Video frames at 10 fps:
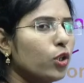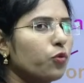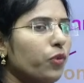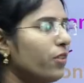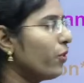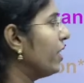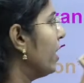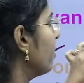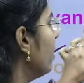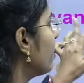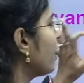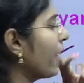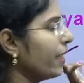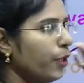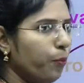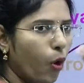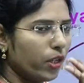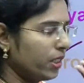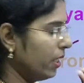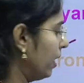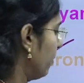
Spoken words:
for treating this cyanide poisoning.